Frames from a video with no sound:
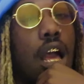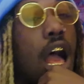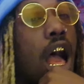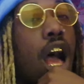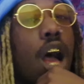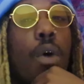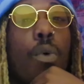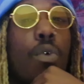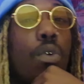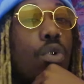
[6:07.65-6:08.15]

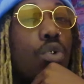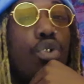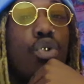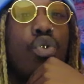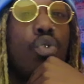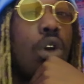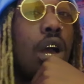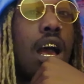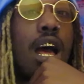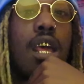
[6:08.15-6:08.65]
I
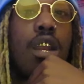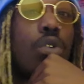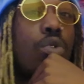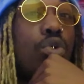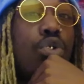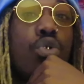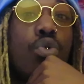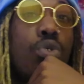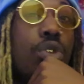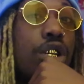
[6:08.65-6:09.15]

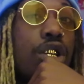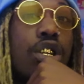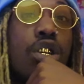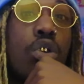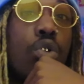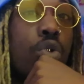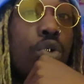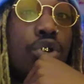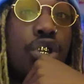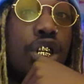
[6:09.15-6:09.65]
don't do
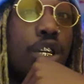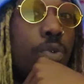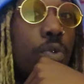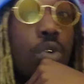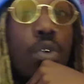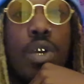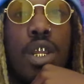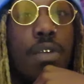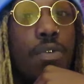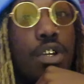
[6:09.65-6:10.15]
disloyalty.
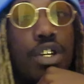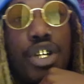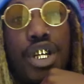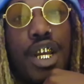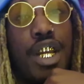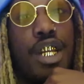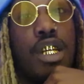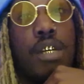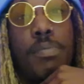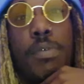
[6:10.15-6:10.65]
Won't even
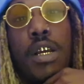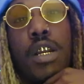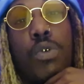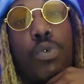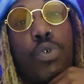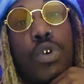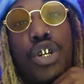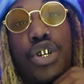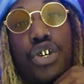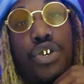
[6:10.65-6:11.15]
change up at a
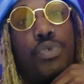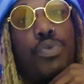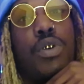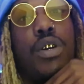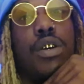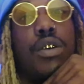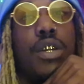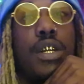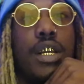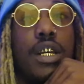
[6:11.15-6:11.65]
wishing
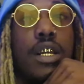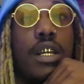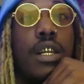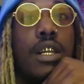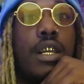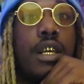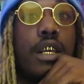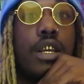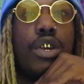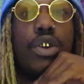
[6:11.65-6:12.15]
well, nigga.
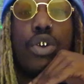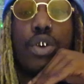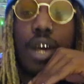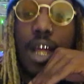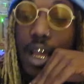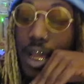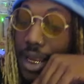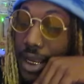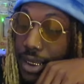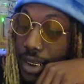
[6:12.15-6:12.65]
You know
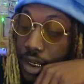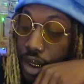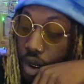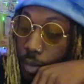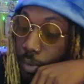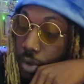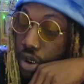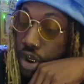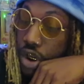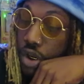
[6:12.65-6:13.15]
how they say
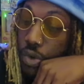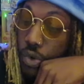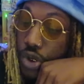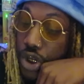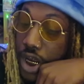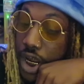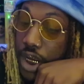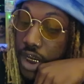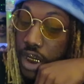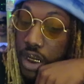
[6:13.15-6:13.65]
you supposed to throw
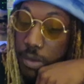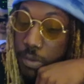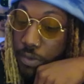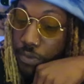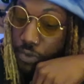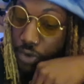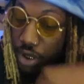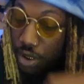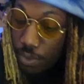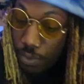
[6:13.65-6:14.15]
change in that
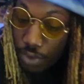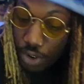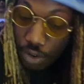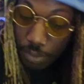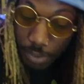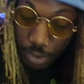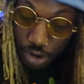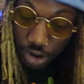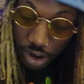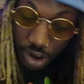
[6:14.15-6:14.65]
motherfucker? When
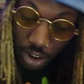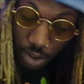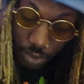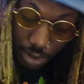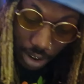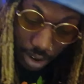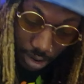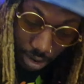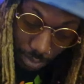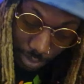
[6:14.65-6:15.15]
you supposed
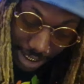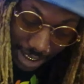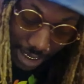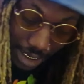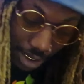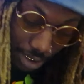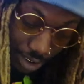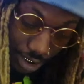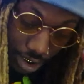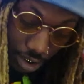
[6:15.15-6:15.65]
to throw that
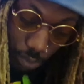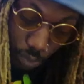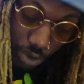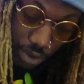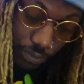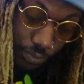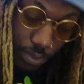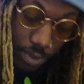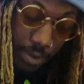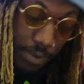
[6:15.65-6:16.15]
down there and
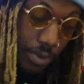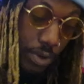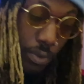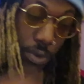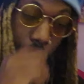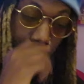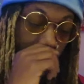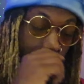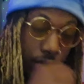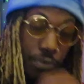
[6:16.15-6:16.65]
wish for whatever you
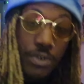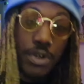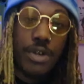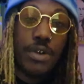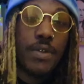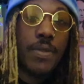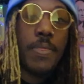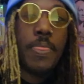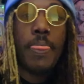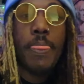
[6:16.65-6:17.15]
want to wish
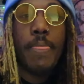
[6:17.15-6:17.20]
for?